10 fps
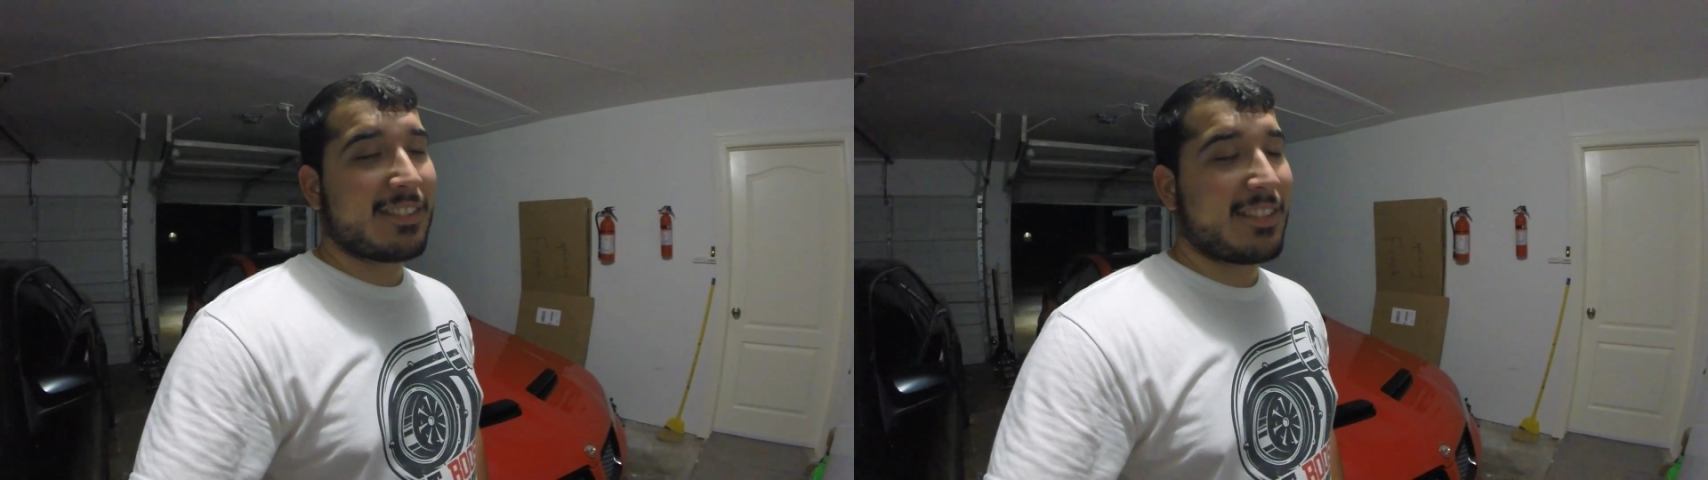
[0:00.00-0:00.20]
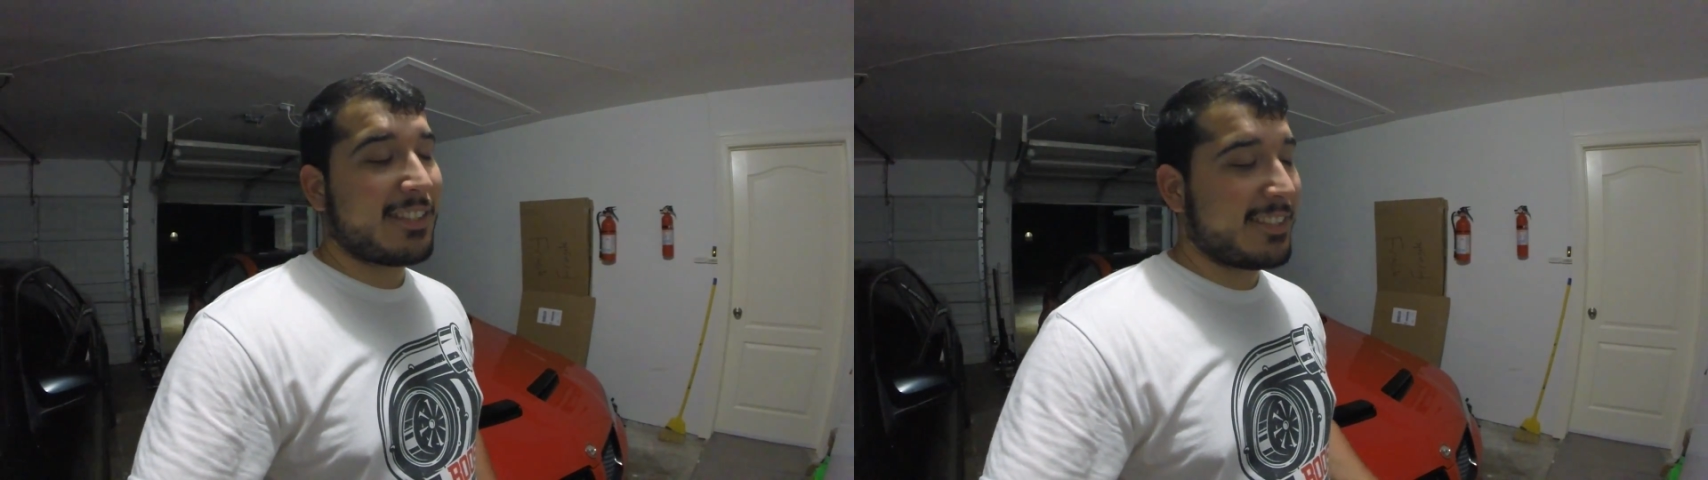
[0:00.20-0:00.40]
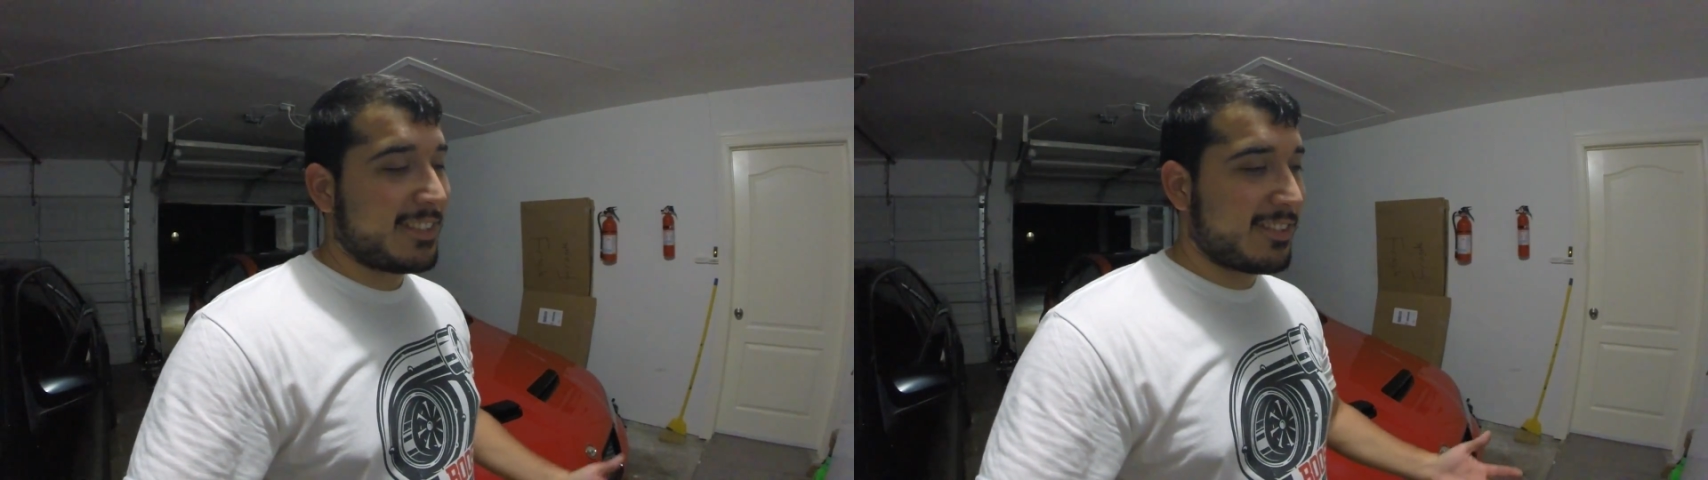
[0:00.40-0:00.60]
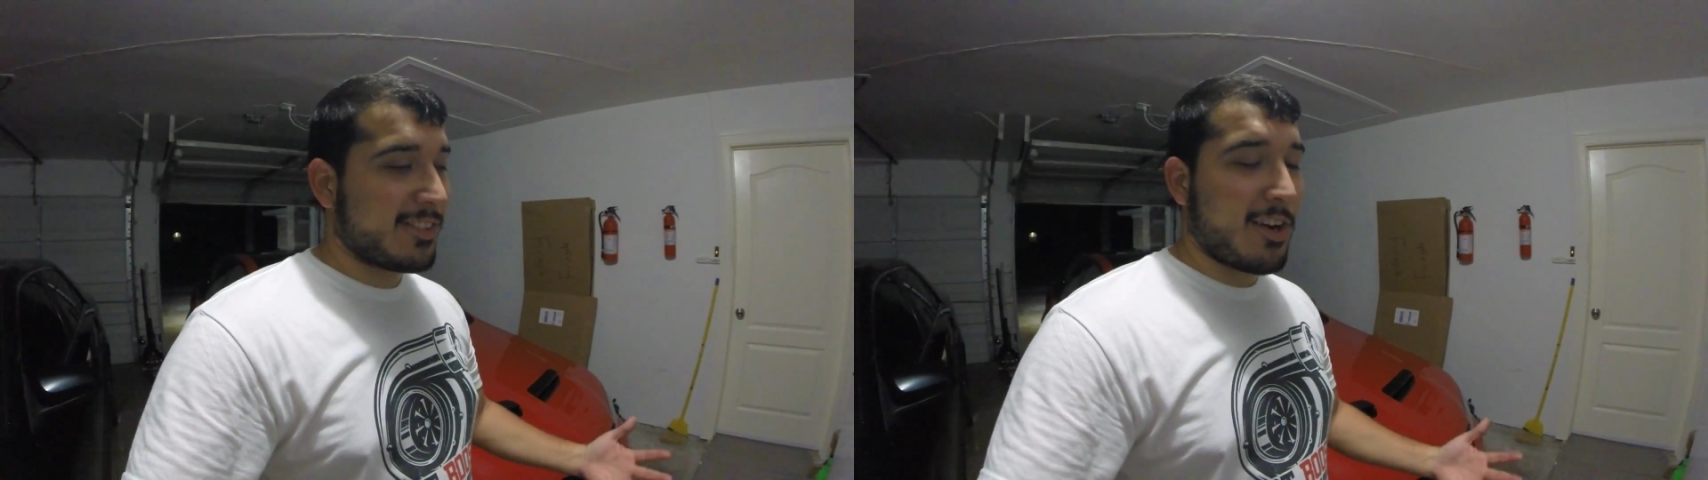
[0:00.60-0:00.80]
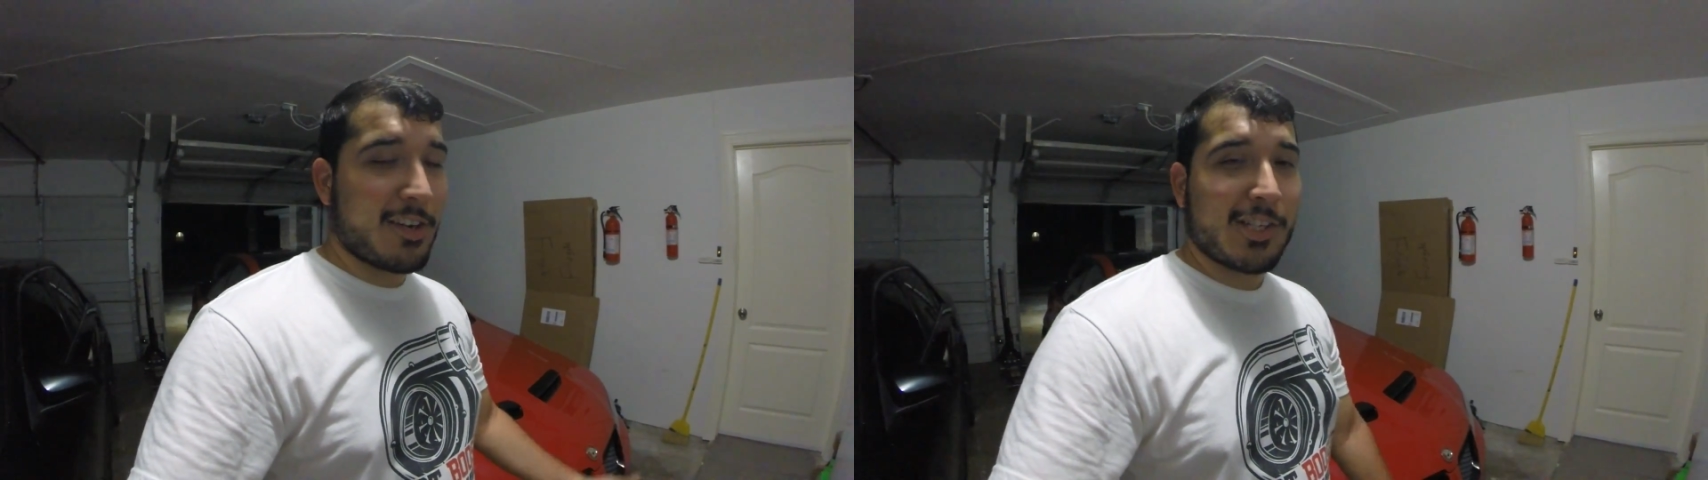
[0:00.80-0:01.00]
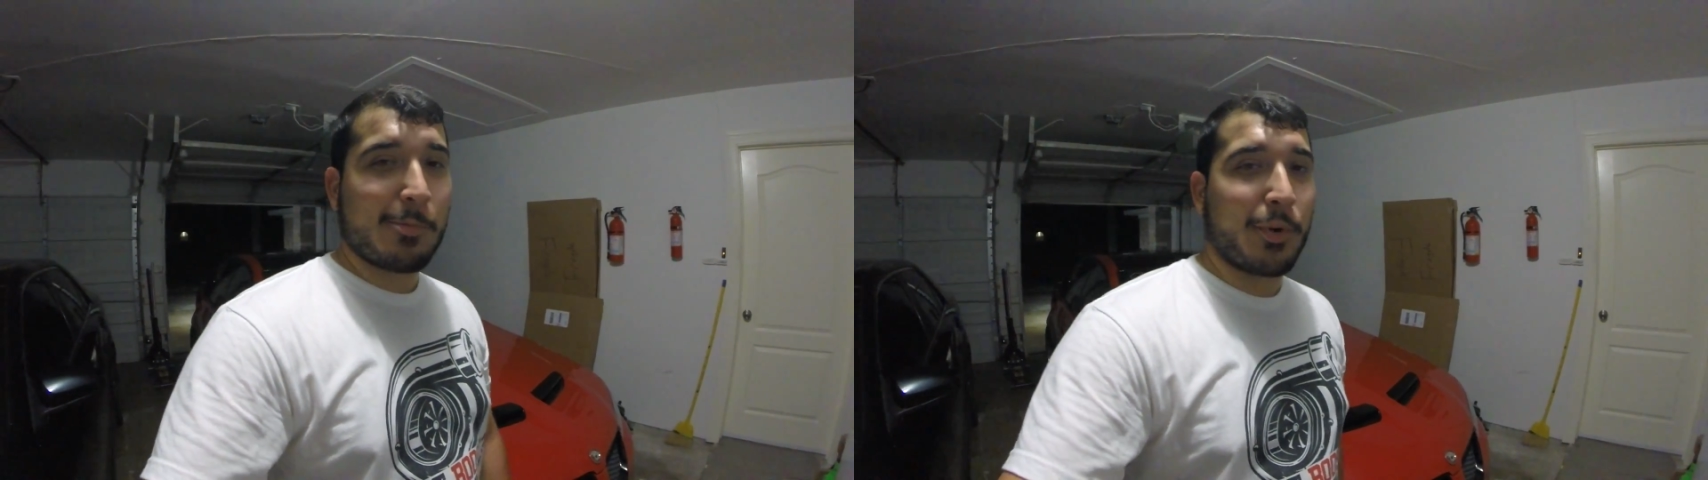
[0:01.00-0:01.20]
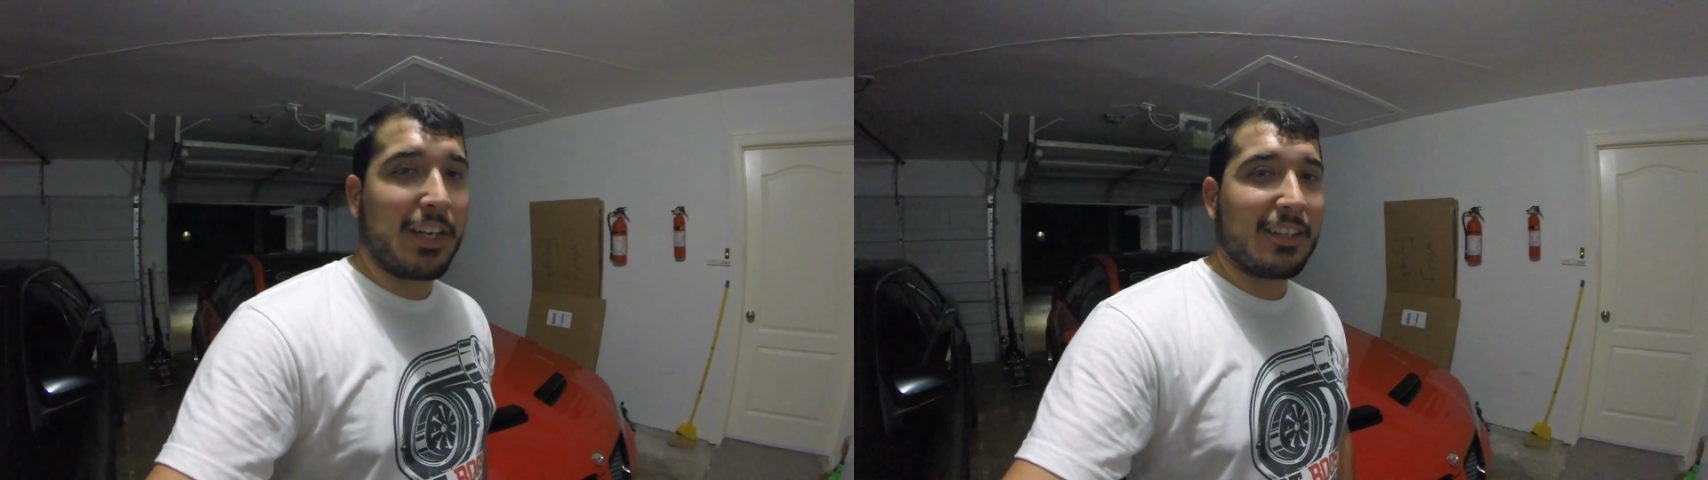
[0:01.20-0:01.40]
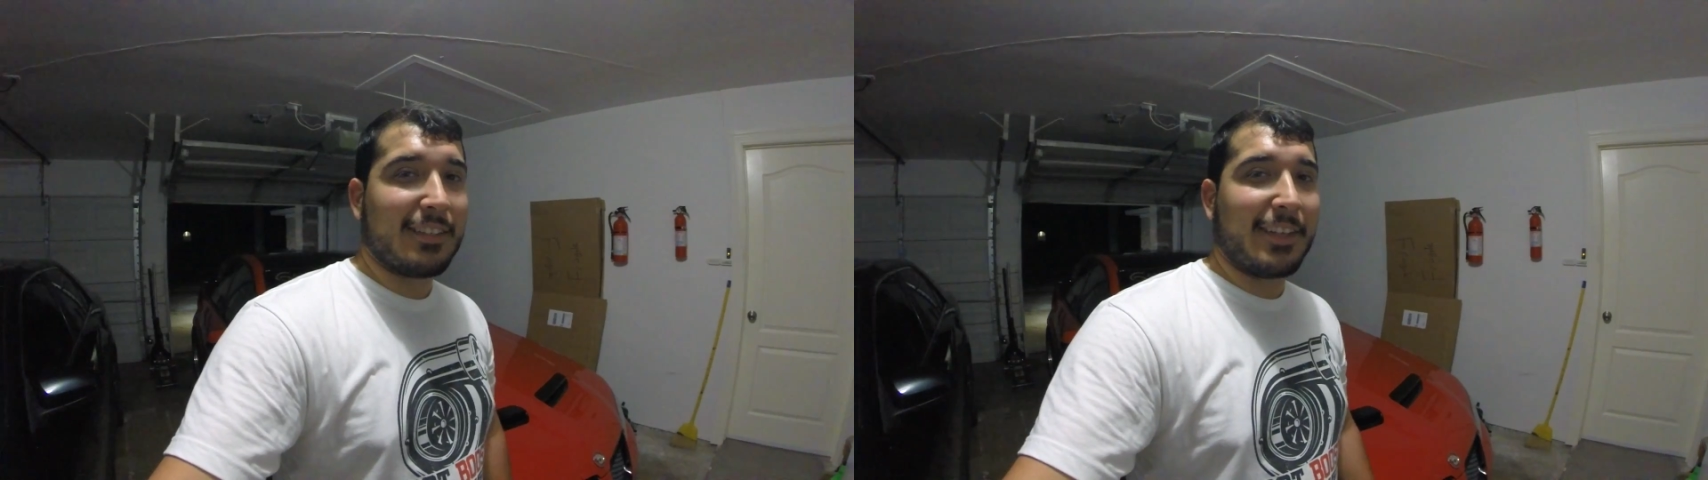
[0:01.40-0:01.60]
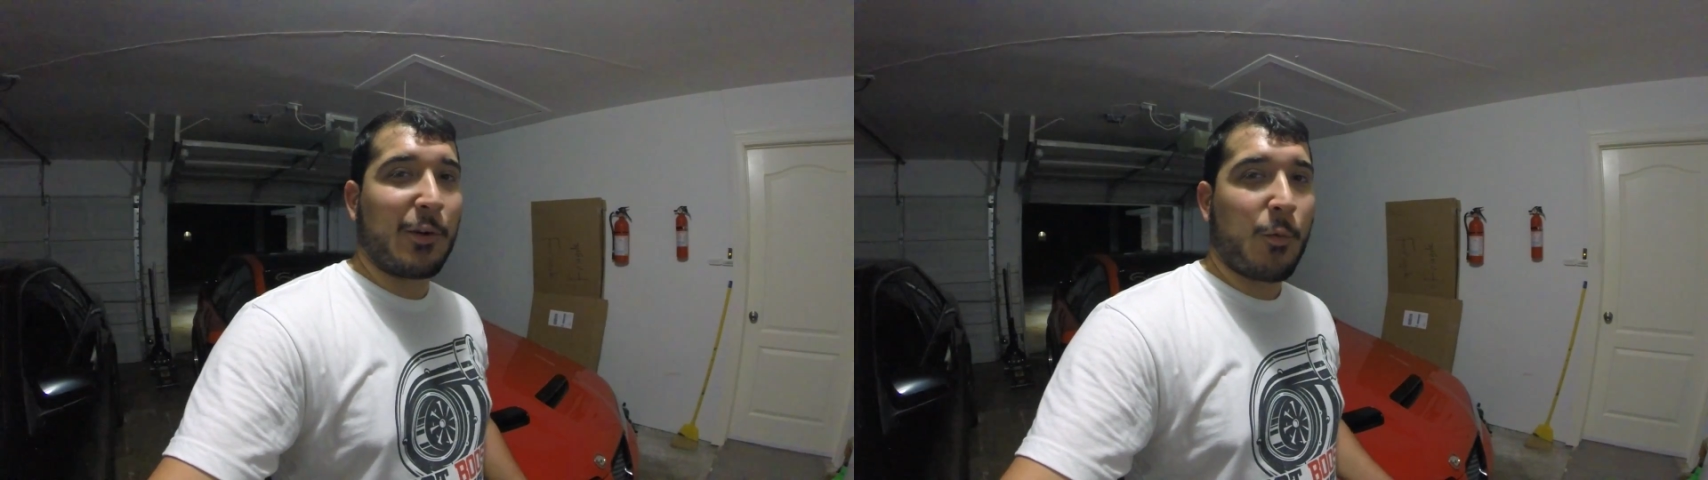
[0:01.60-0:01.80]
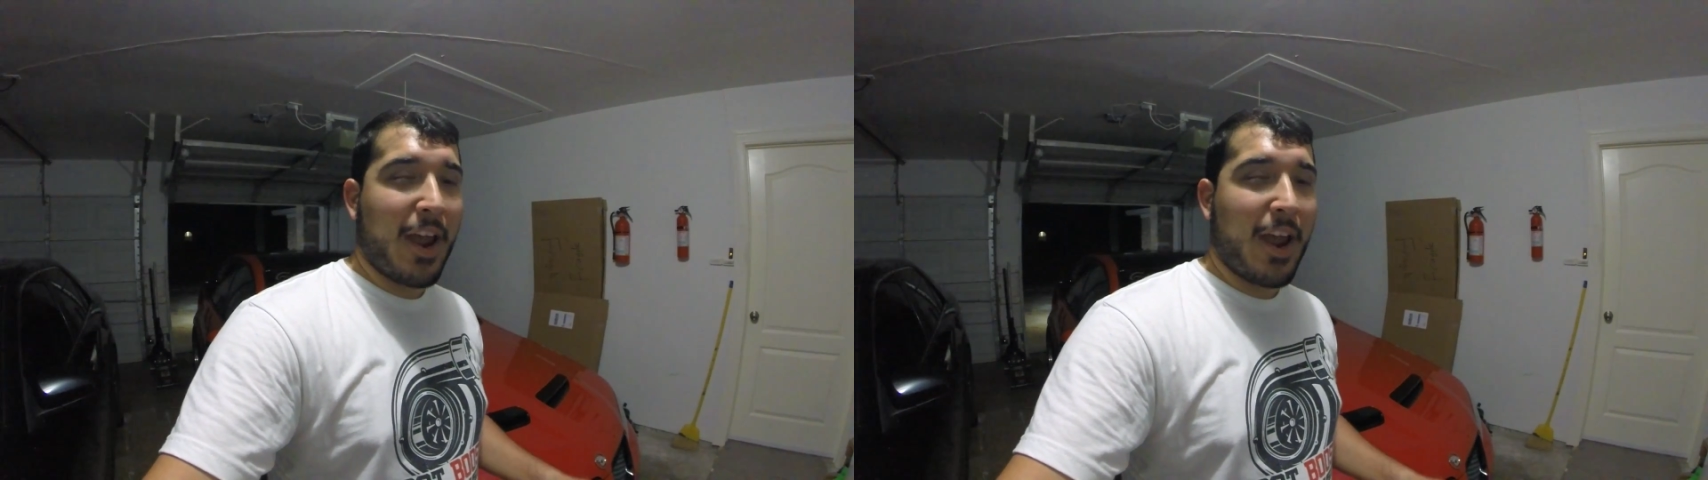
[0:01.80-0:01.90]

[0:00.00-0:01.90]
It started sprinkling